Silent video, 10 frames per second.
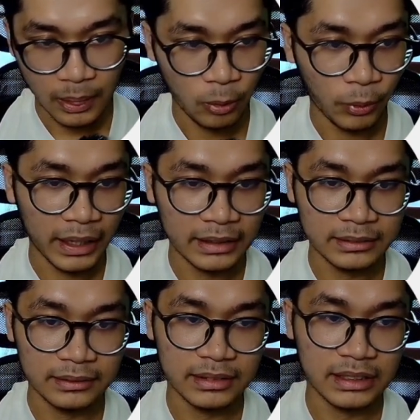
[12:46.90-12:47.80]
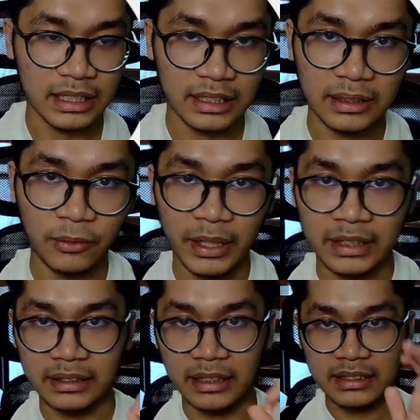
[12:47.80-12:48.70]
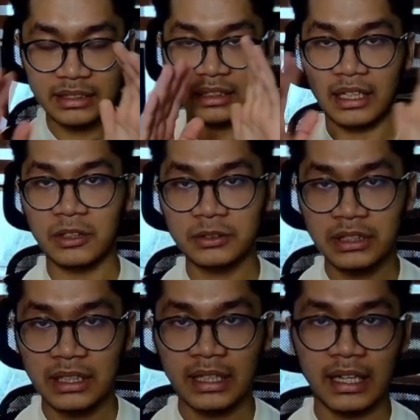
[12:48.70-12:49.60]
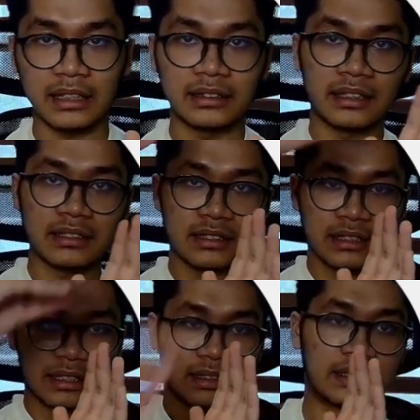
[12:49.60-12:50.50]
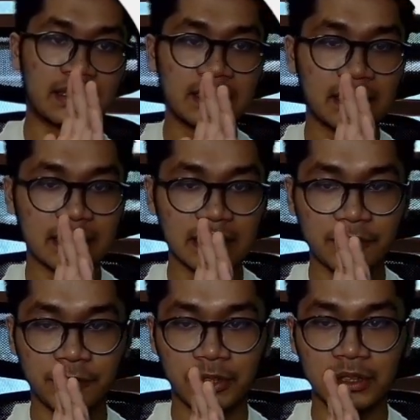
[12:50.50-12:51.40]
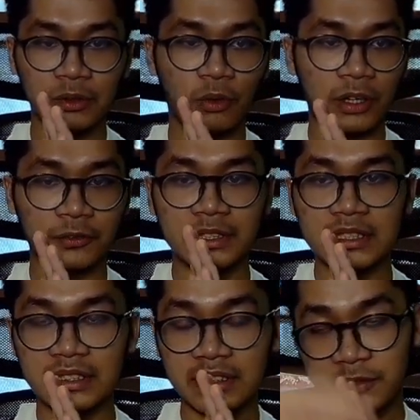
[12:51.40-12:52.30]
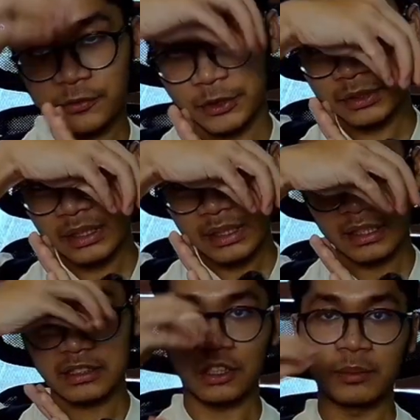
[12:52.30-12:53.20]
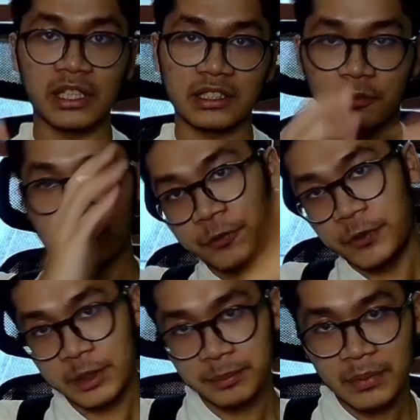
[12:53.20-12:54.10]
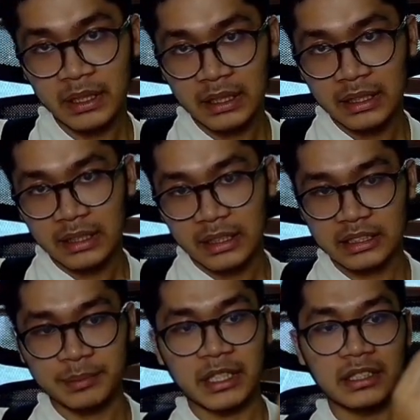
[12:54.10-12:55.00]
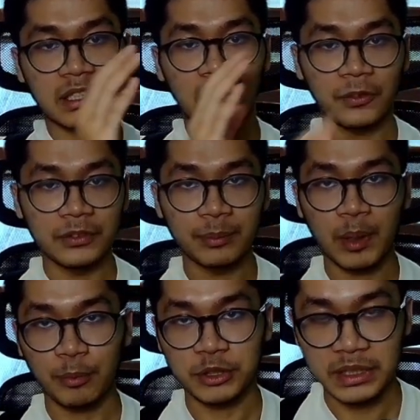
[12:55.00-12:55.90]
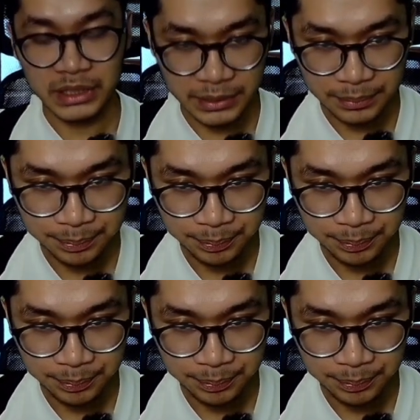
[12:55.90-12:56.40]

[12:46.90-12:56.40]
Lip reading: When there's a noun and there's these things in front, one of these things in front, it's not because of the verb, it's because of the preposition.